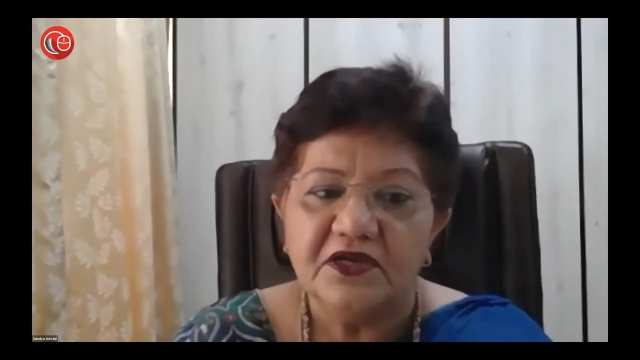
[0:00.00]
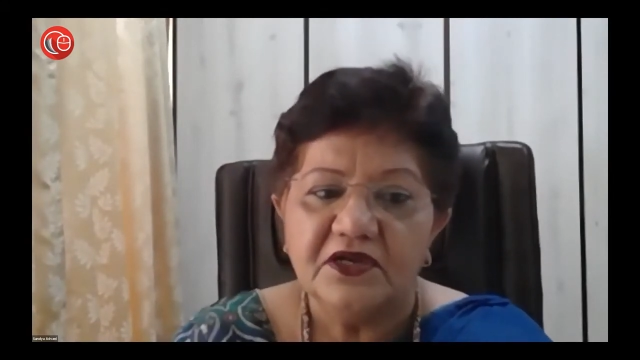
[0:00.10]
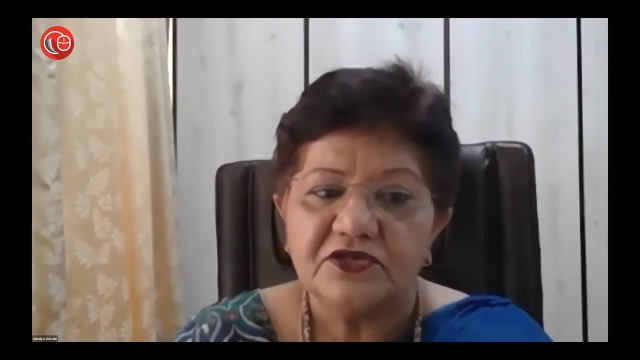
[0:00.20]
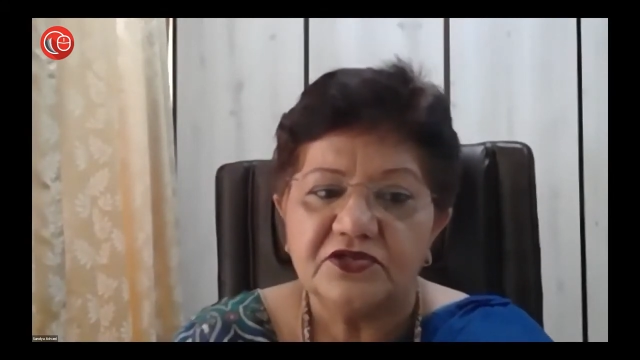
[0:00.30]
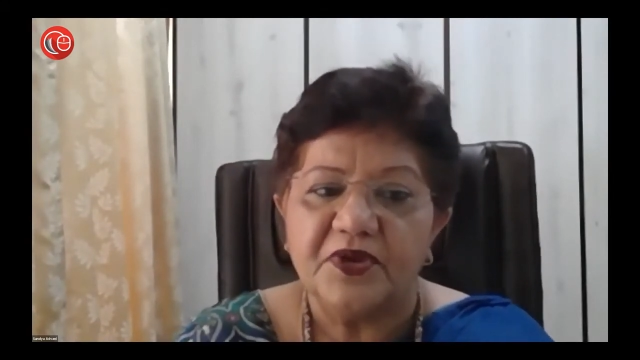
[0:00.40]

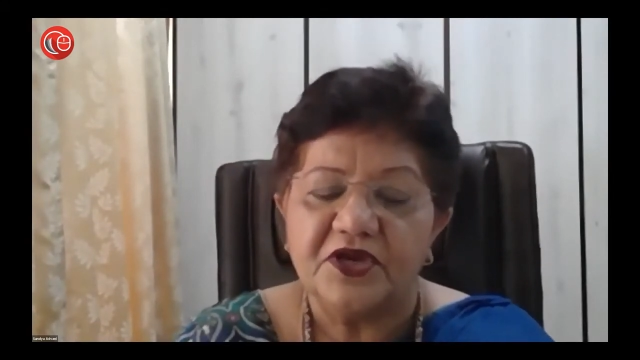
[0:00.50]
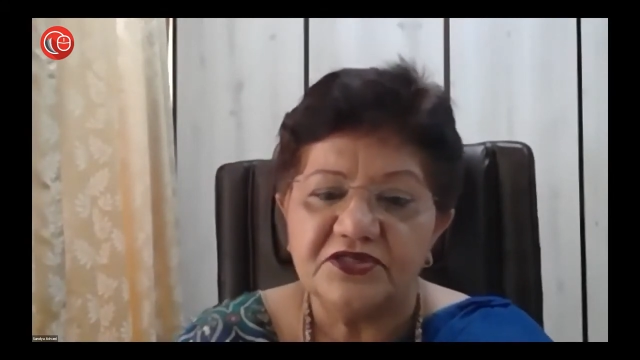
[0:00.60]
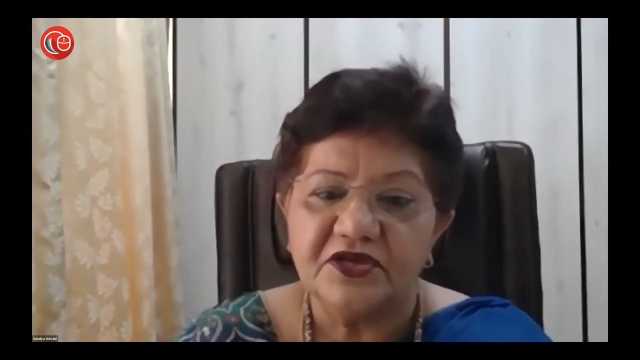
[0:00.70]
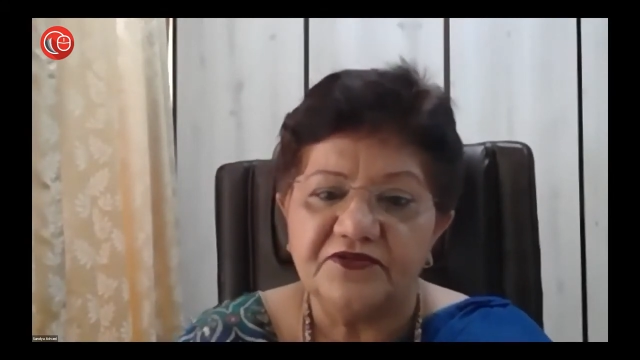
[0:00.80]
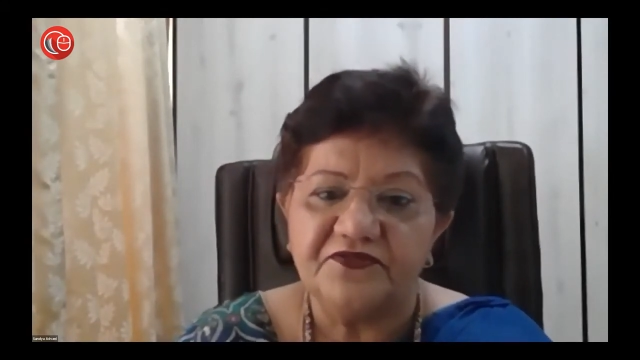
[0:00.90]
So
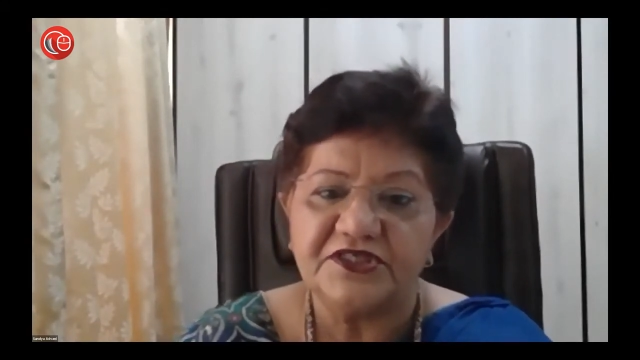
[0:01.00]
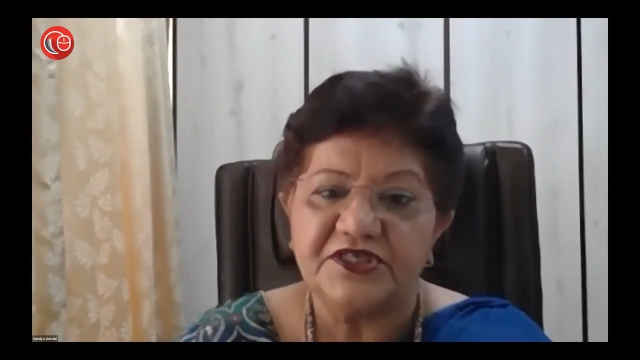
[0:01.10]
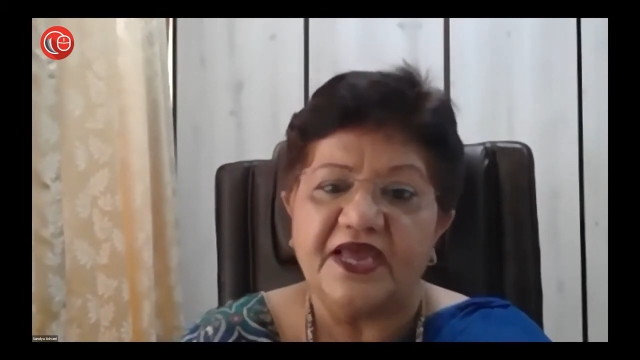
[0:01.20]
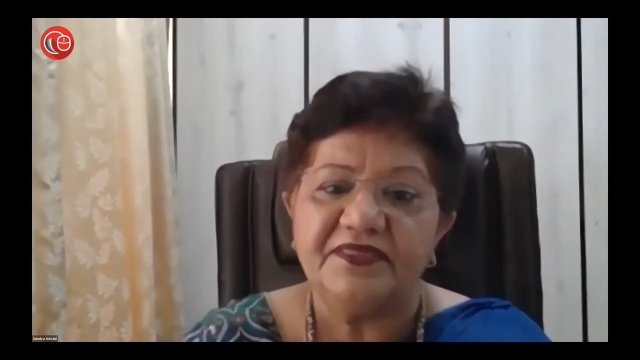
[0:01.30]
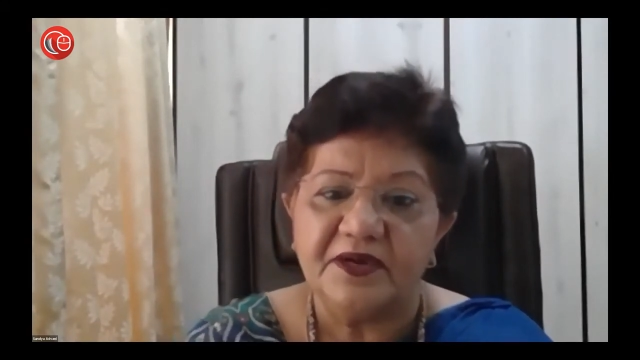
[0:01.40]
because of
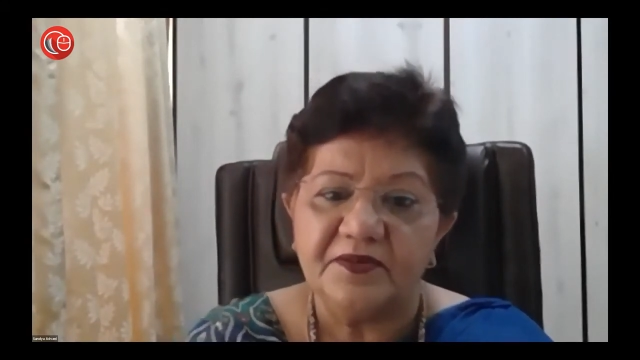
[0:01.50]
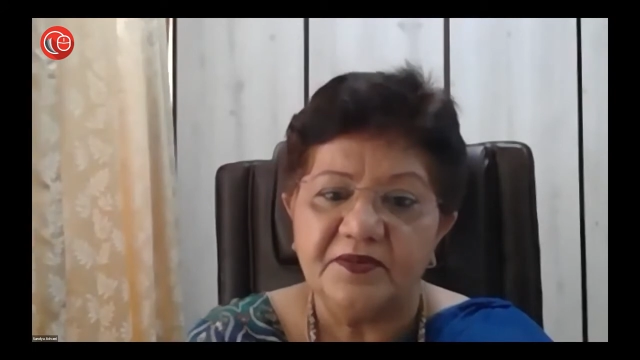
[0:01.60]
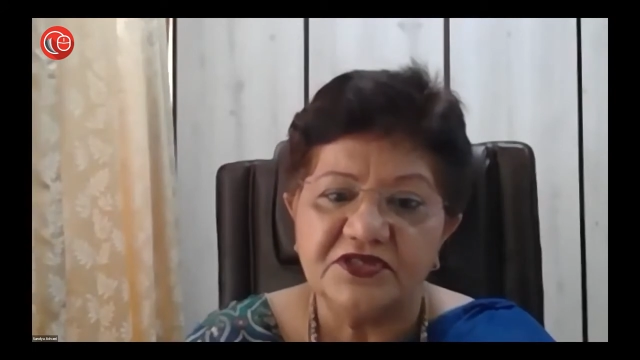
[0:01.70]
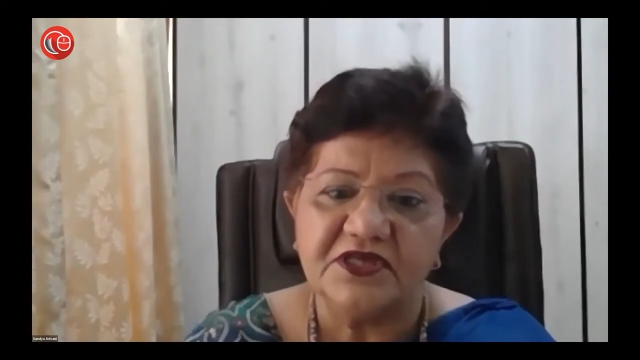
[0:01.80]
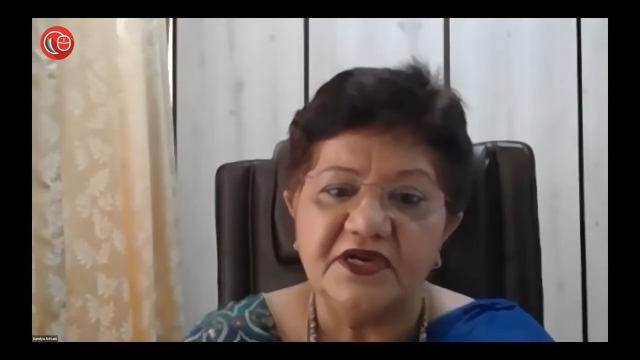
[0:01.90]
which, and then
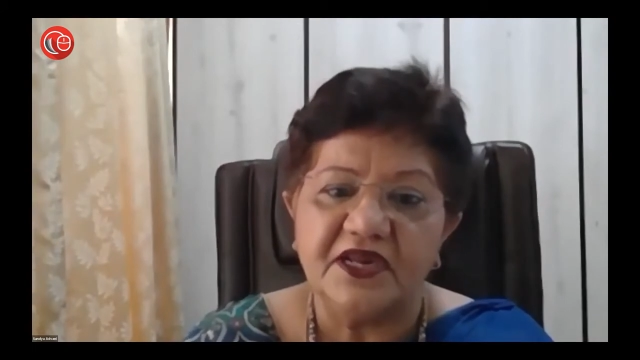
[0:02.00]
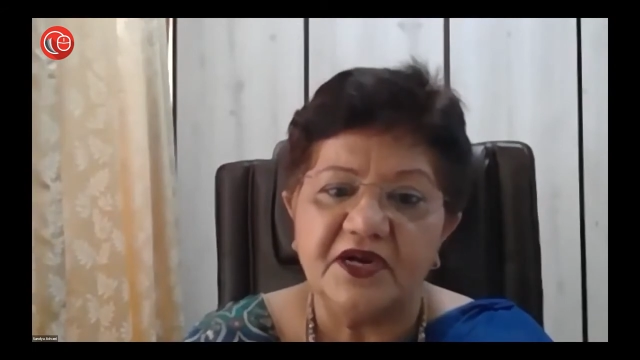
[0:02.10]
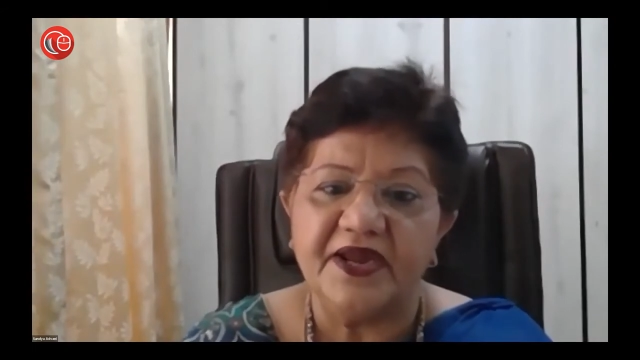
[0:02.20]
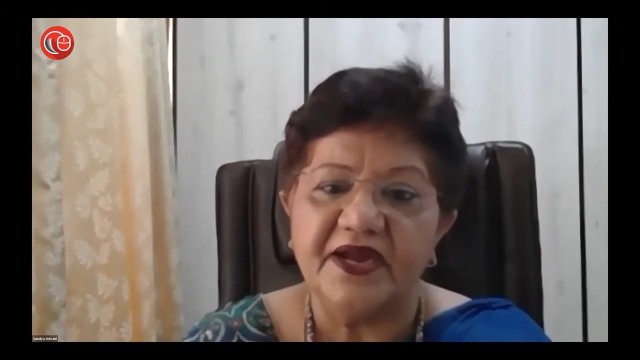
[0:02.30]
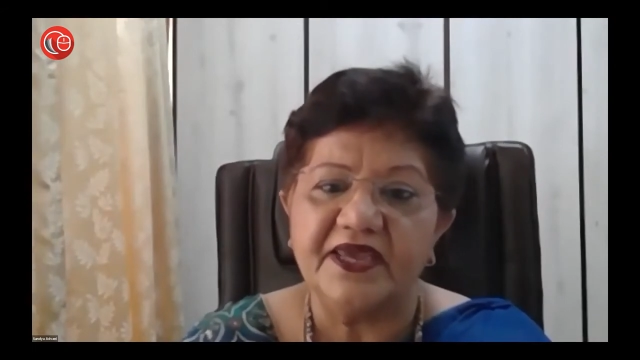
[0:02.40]
post the
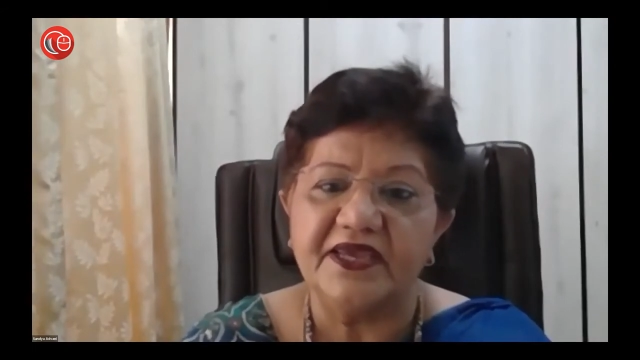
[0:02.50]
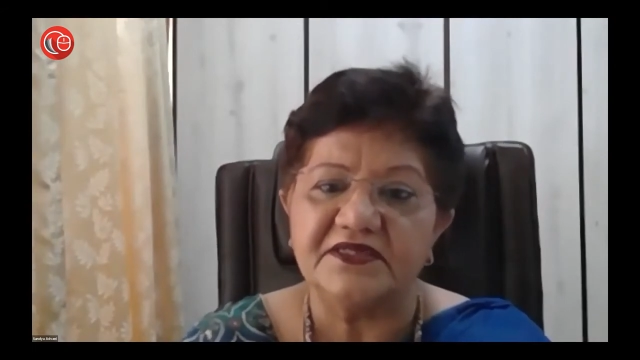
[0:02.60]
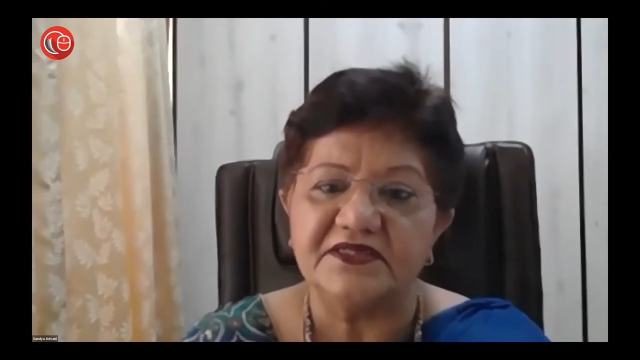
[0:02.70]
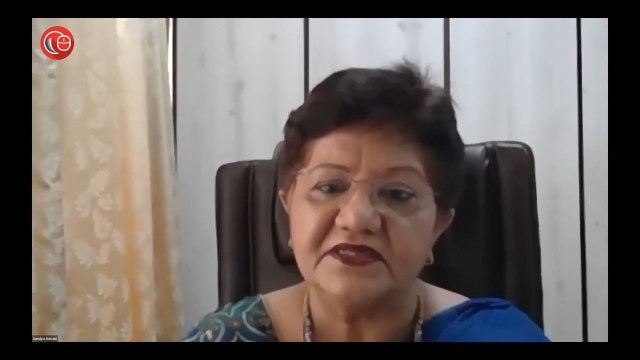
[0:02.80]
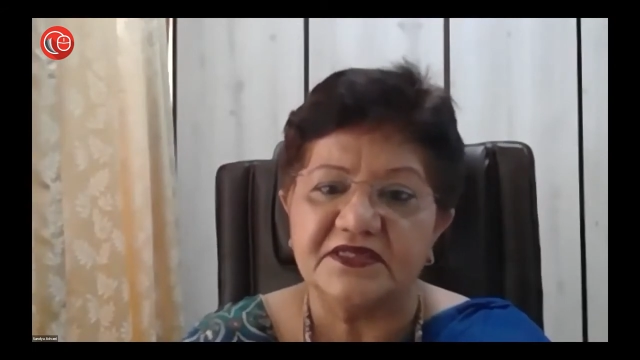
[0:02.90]
Nirbhaya
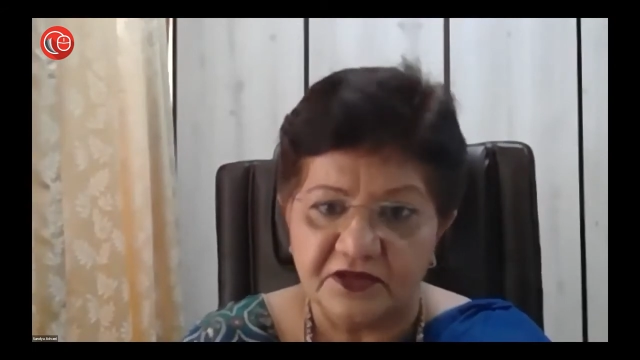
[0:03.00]
case,